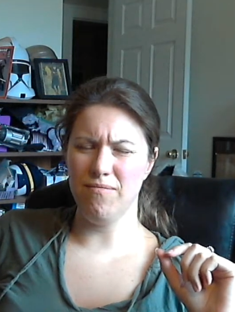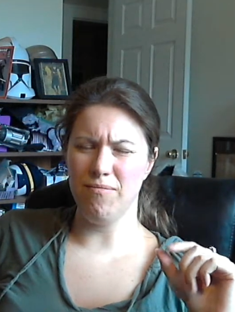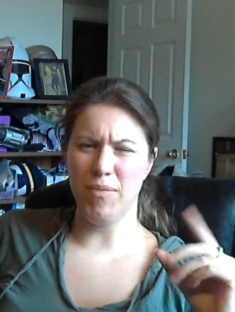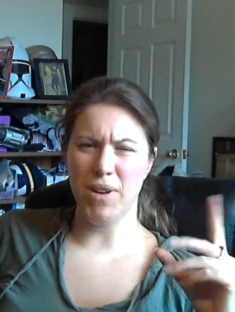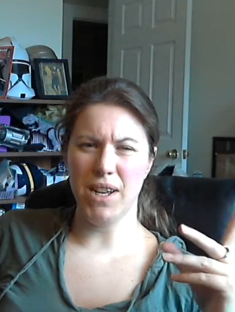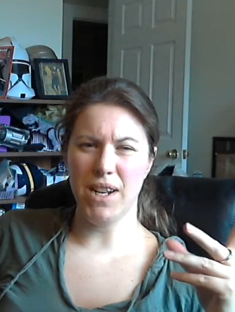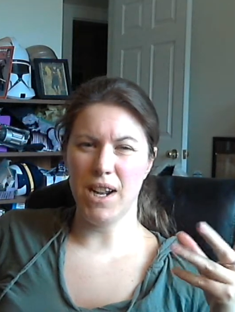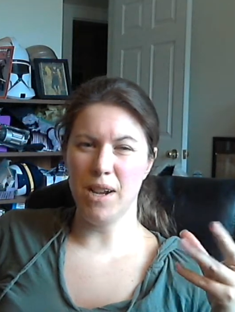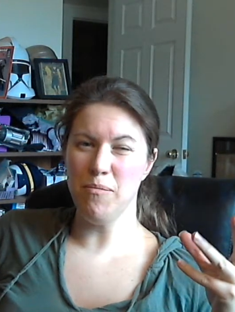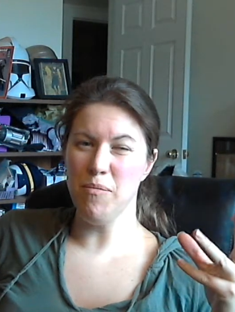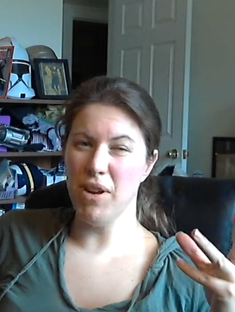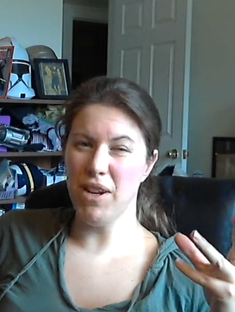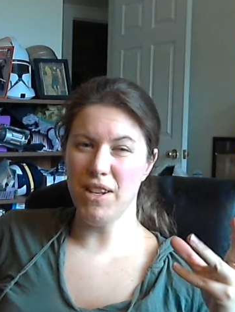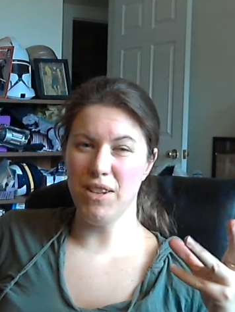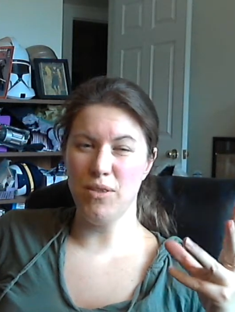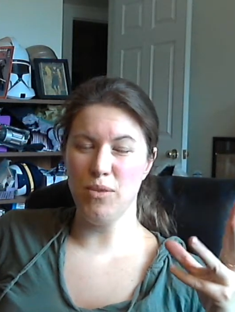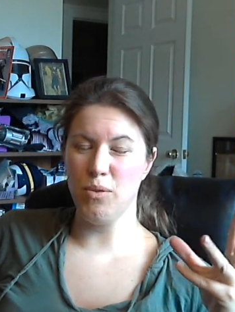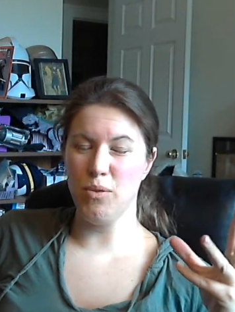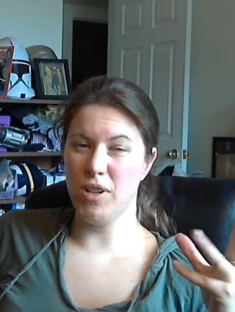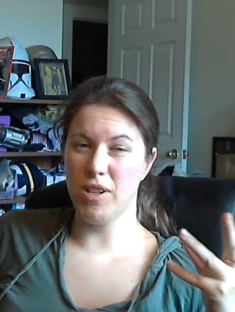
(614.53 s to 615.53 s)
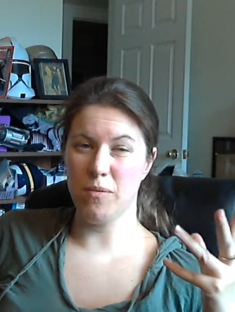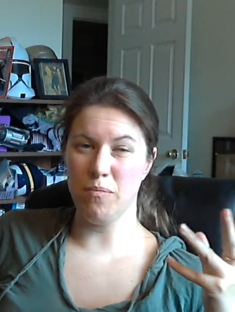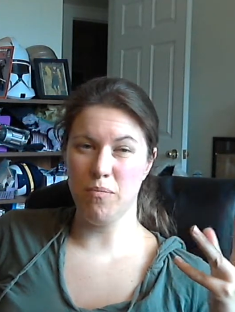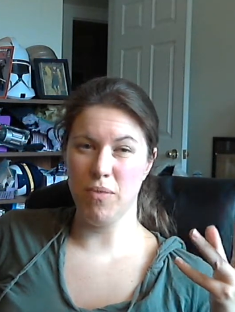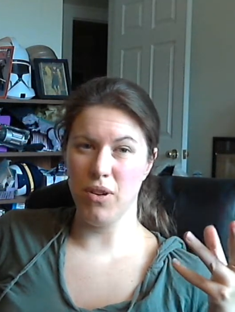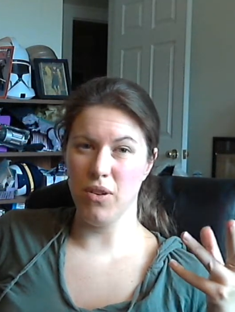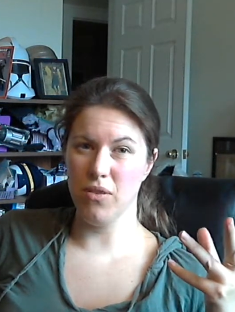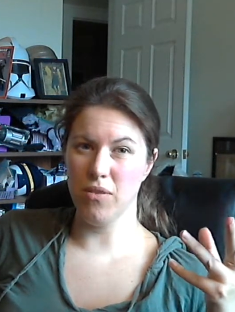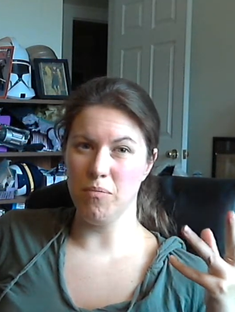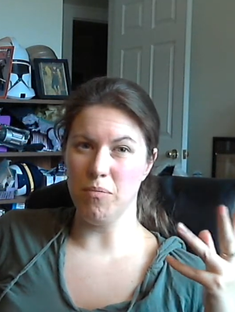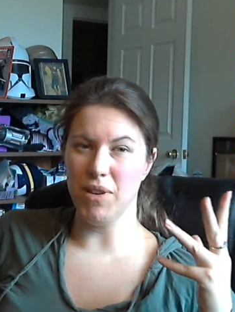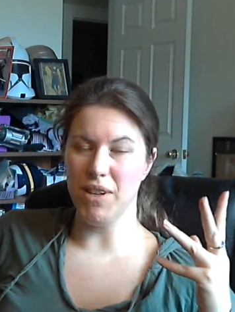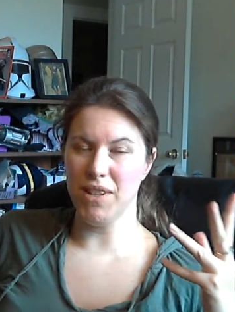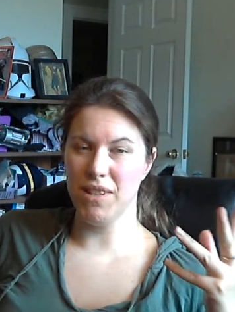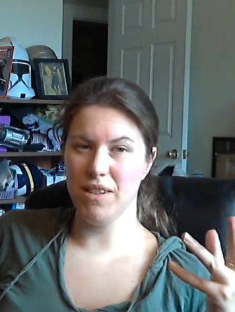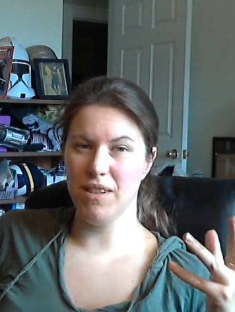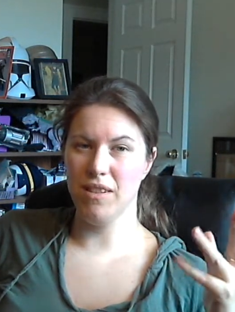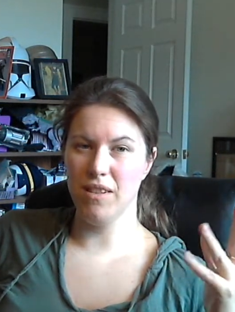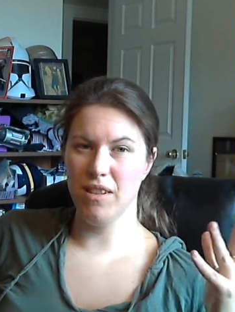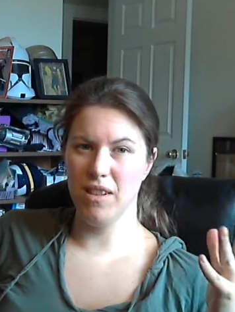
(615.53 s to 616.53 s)
But I might do it as both my
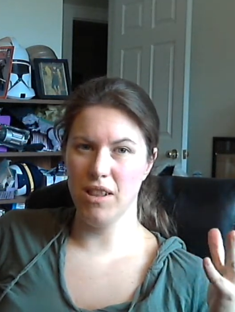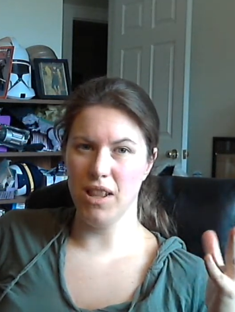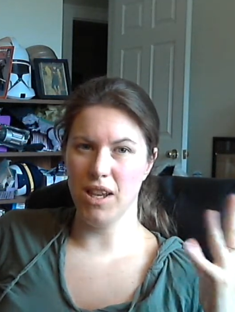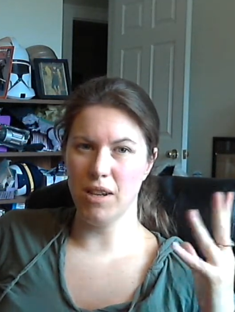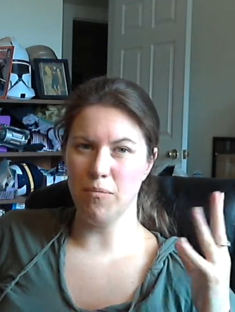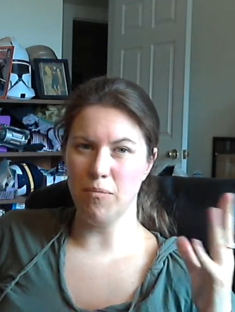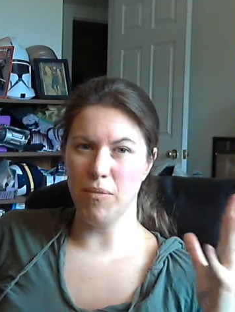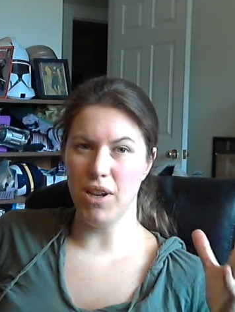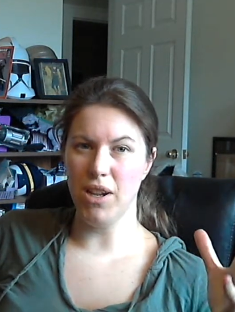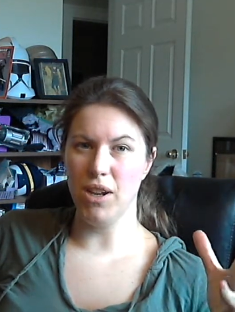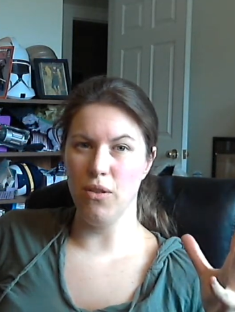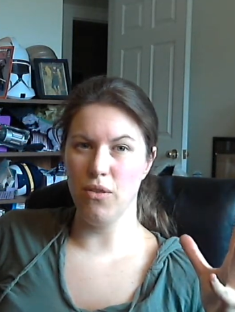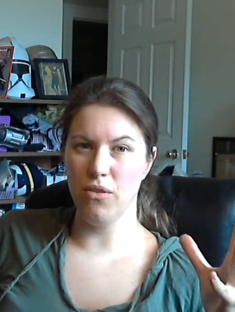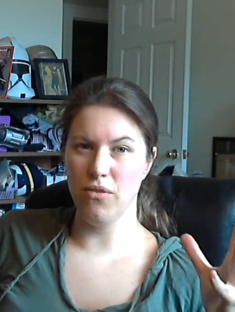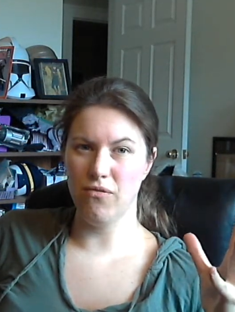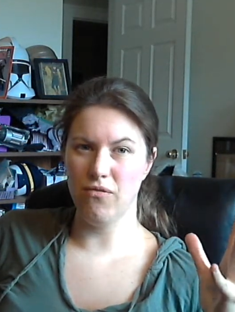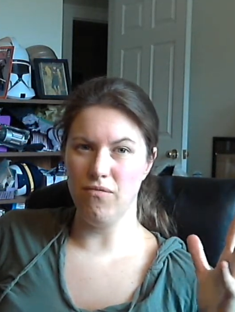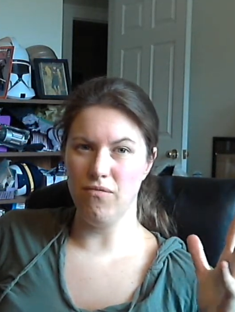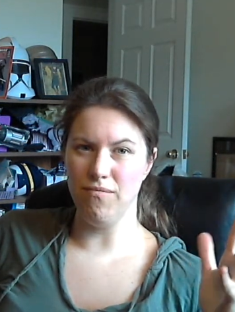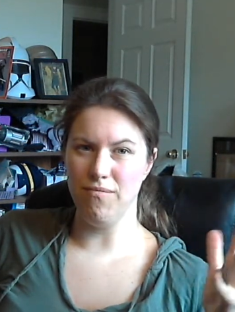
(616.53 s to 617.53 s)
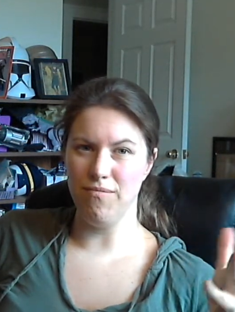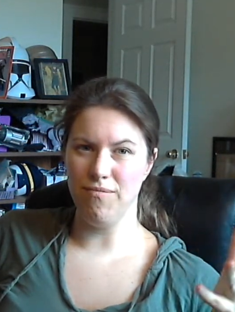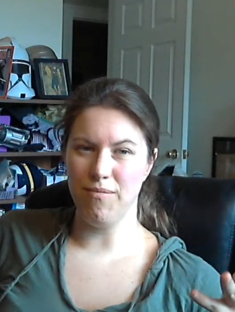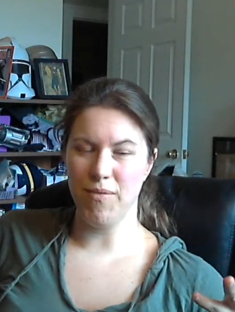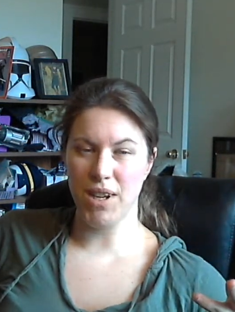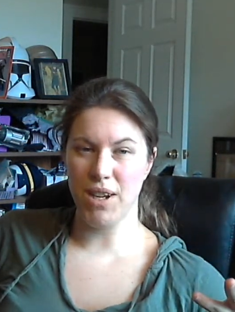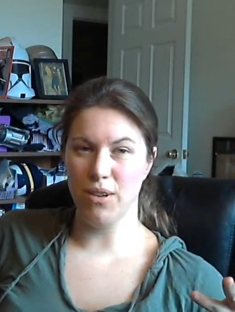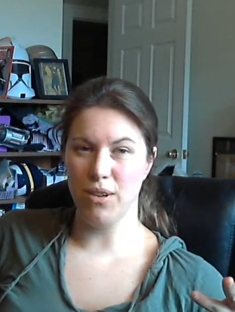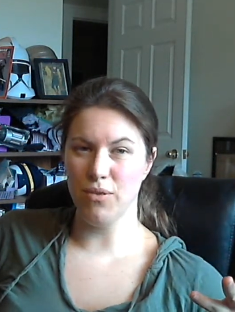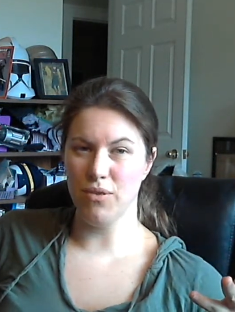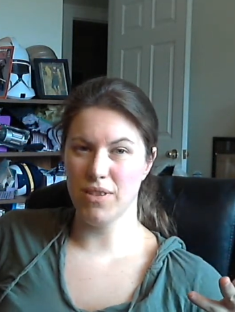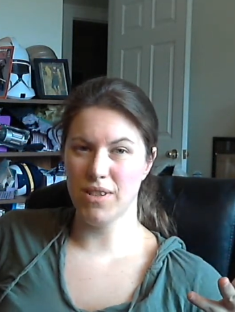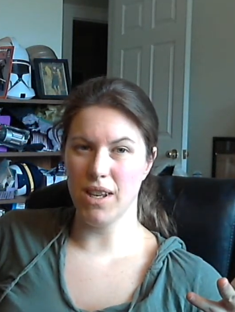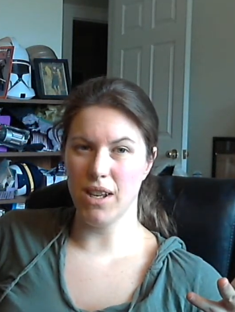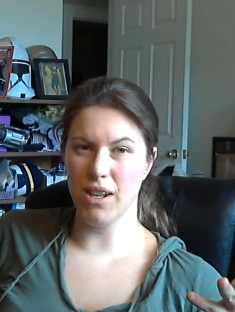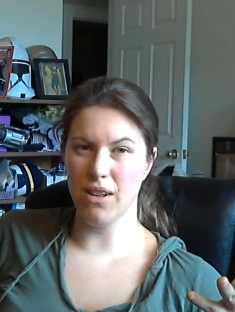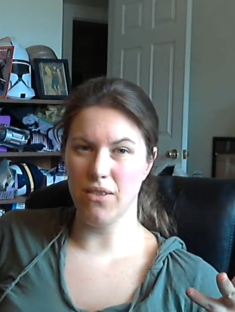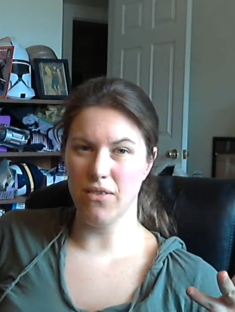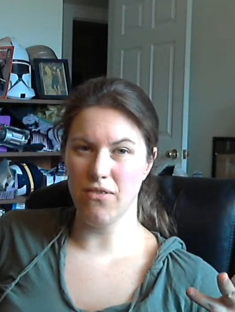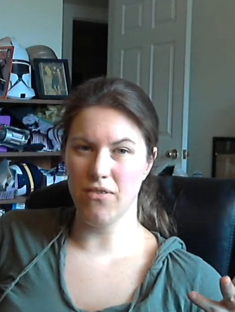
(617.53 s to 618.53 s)
own
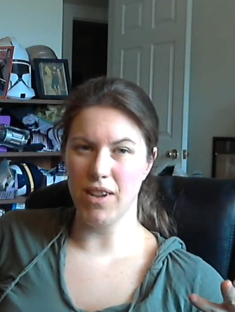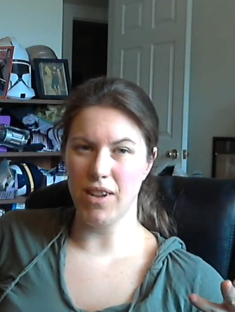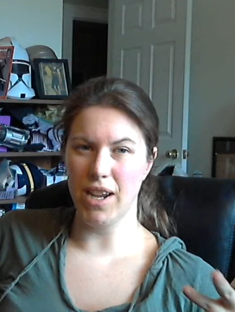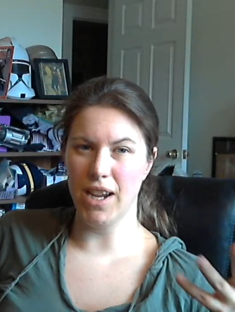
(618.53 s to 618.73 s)
self